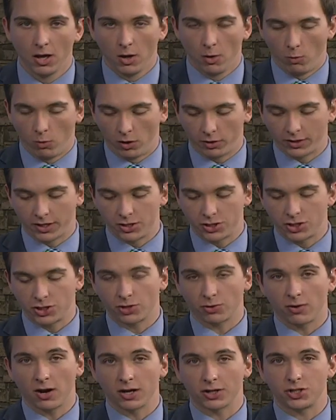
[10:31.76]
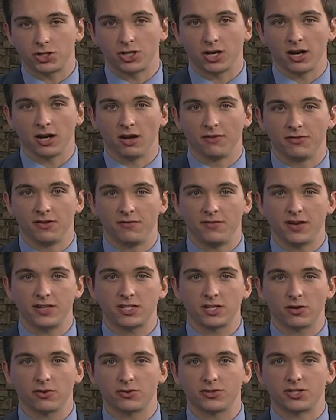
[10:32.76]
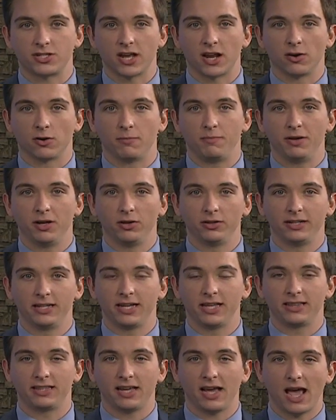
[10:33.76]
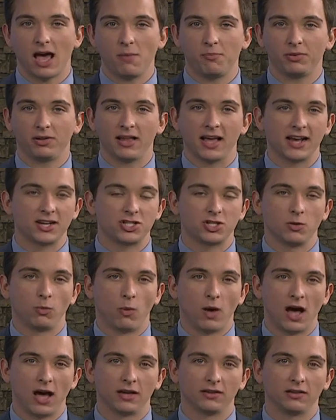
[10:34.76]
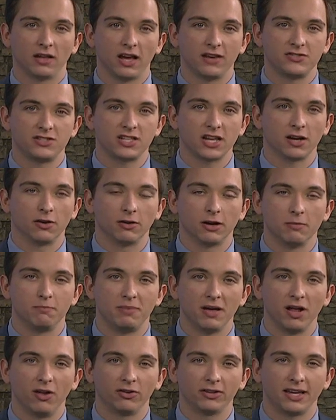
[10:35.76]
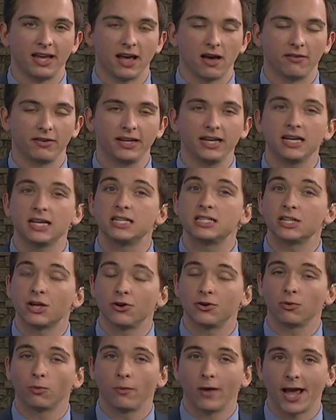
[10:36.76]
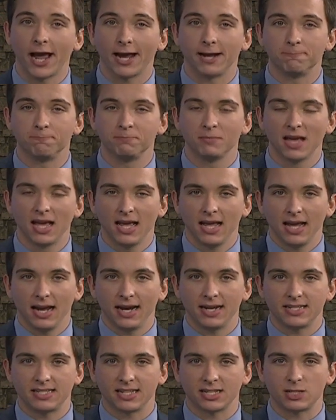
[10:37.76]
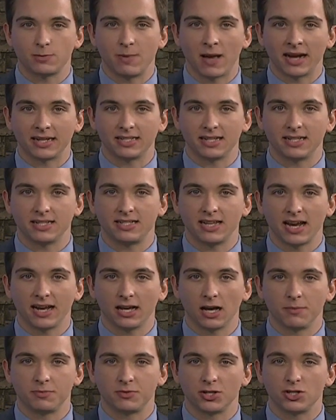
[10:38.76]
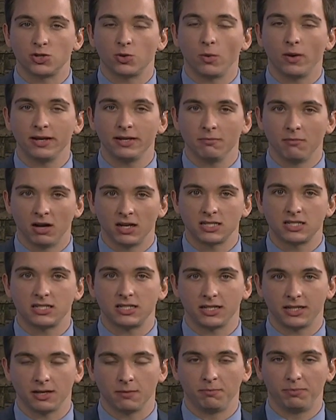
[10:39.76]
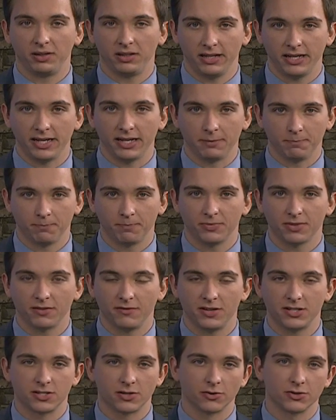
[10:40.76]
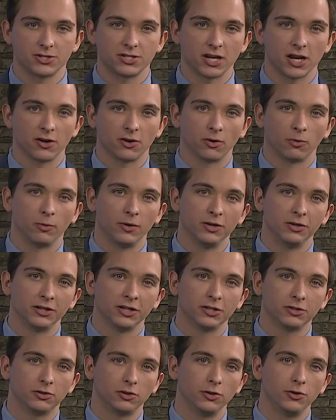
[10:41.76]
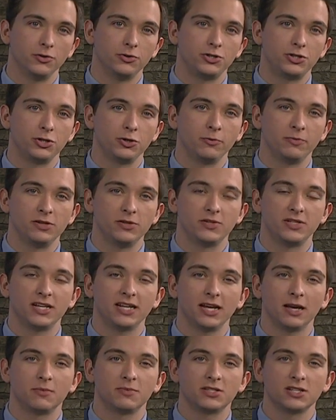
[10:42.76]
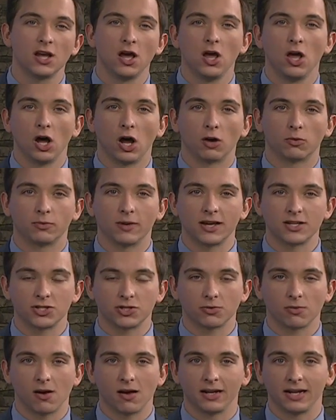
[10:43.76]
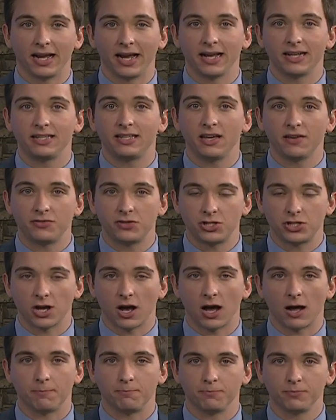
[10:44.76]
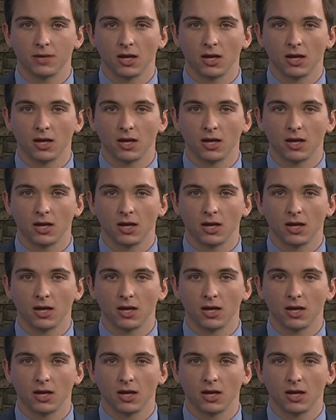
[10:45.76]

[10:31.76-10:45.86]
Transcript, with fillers: Well, construction of the Visitor Center building at the Appalachian Wildlife Center in Bell County is underway. It is expected to take up to 20 months to complete. The Visitor Center will include two museums, a restaurant, and gift shop.